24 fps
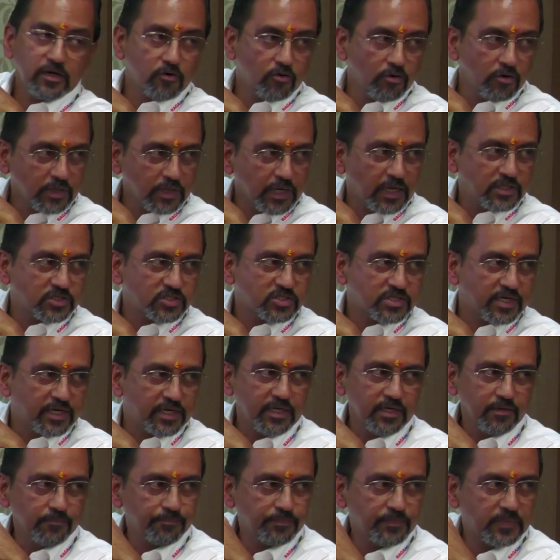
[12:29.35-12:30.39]
good case
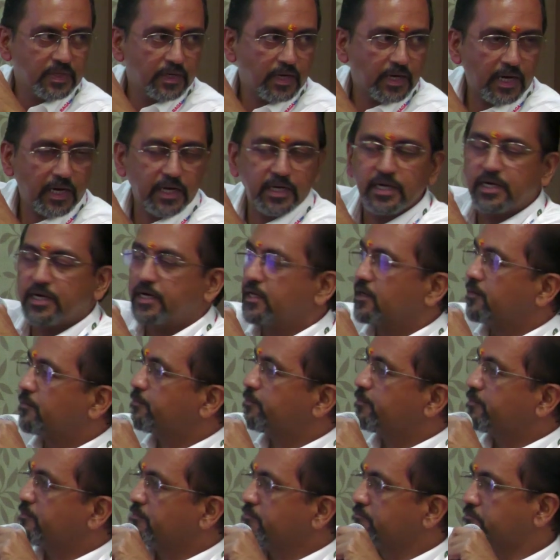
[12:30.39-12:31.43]
study, and
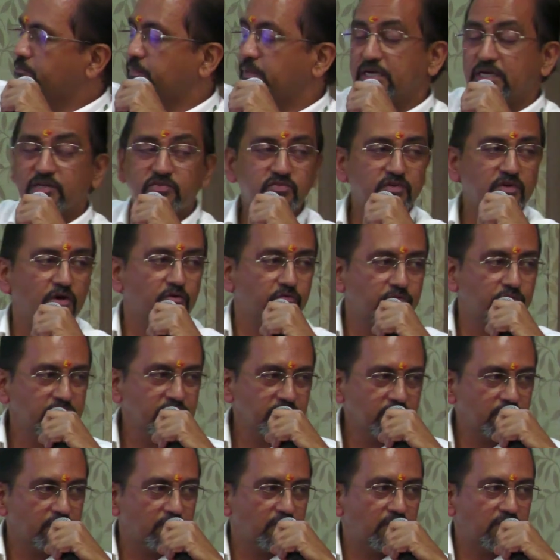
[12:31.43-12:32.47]
PSA
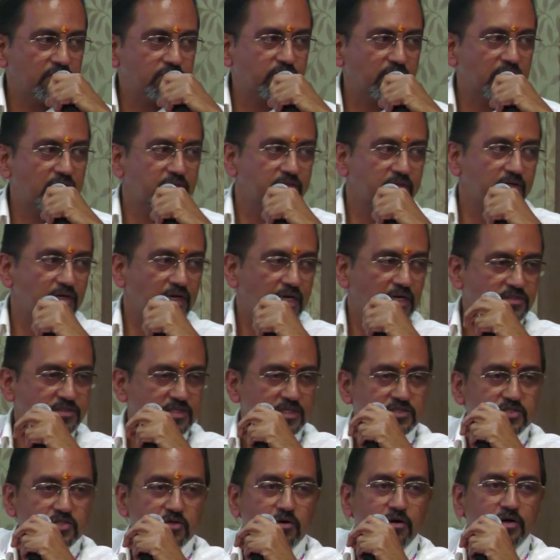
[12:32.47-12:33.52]
office as well as the
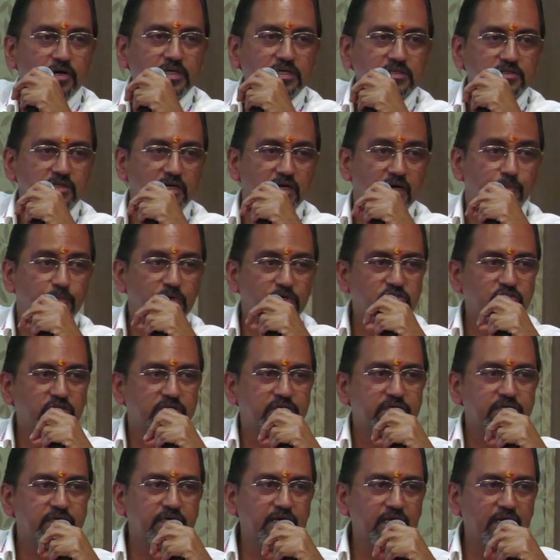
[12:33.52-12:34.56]
ICS Securities, they
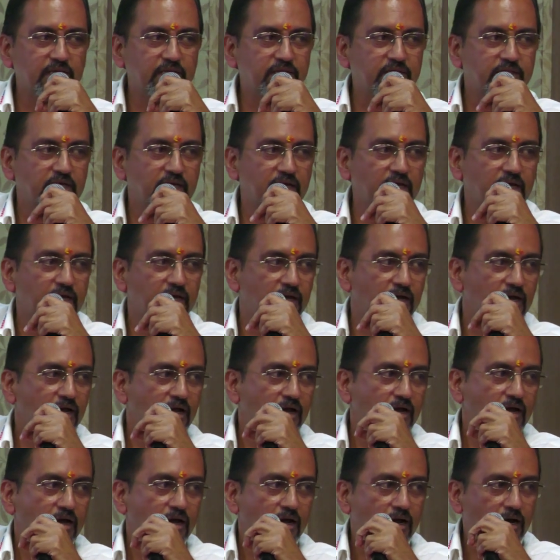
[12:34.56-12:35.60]
appreciated it, and they
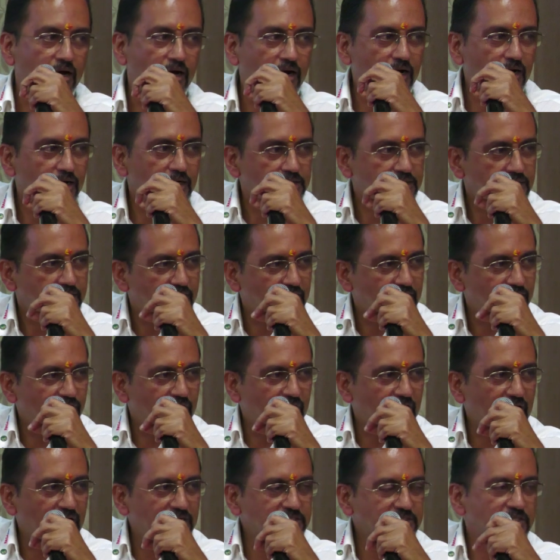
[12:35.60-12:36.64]
have
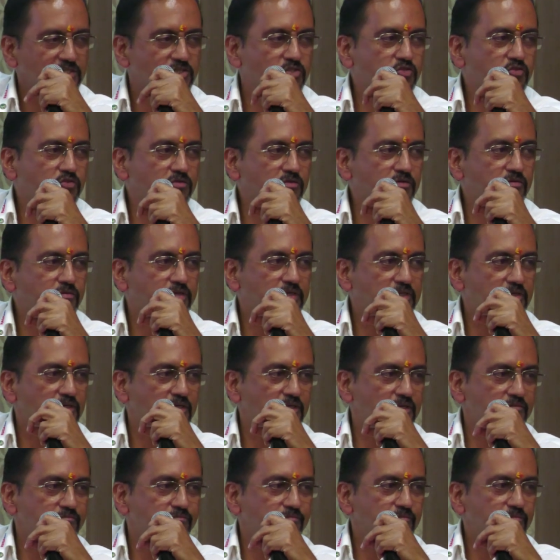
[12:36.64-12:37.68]
asked us to
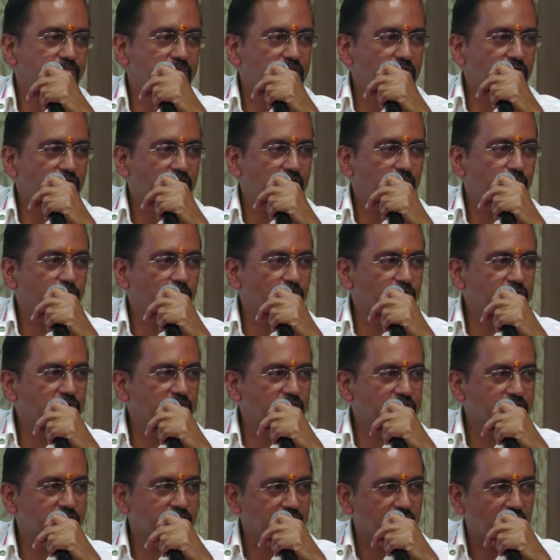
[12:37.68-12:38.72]
upload
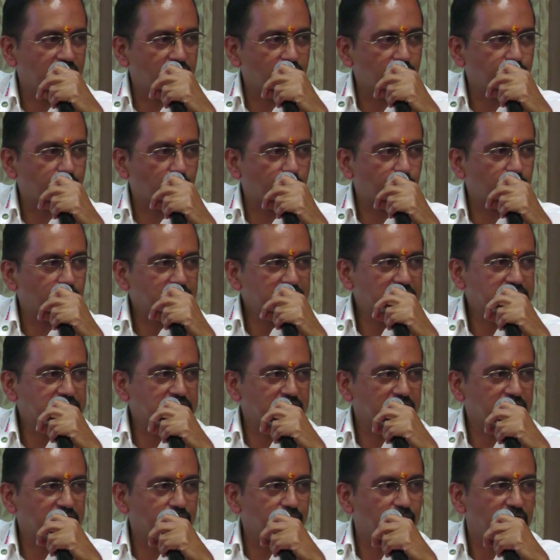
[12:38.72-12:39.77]
this kind of proposals
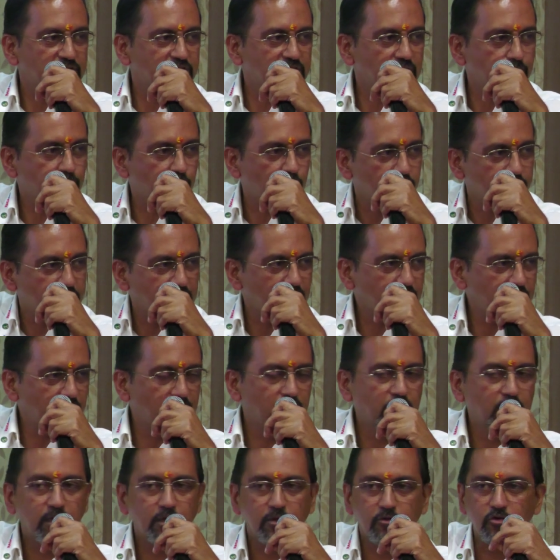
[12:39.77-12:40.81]
in the Manthan portal.
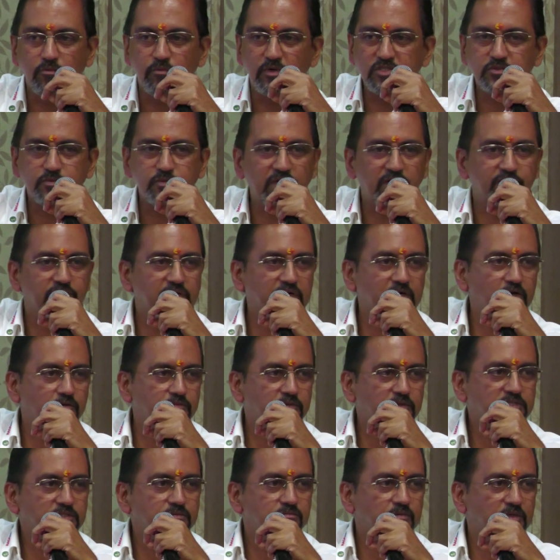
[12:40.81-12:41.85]
You must be aware of
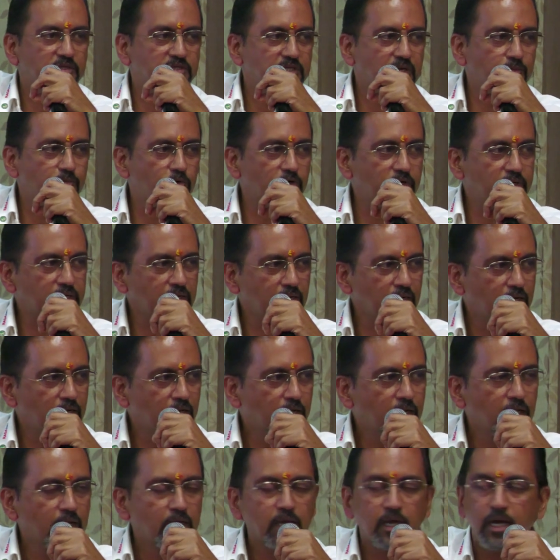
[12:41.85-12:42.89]
this Manthan portal,
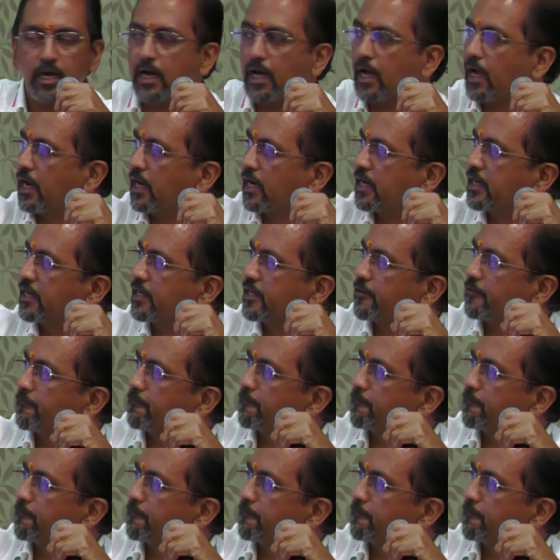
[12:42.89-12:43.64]
and